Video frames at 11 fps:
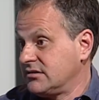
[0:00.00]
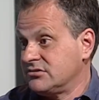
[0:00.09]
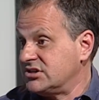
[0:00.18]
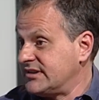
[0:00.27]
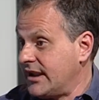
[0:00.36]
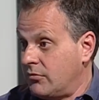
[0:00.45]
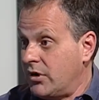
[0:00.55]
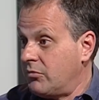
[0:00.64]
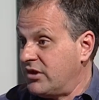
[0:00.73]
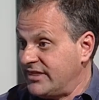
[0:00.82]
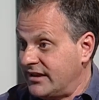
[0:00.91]
and you just count
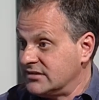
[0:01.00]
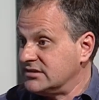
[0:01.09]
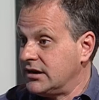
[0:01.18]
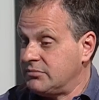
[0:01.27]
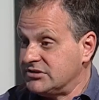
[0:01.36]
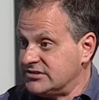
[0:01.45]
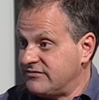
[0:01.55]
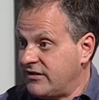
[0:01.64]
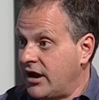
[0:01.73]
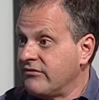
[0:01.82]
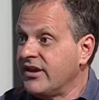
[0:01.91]
1/1000 up to
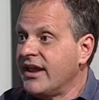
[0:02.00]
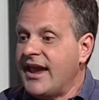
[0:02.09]
5,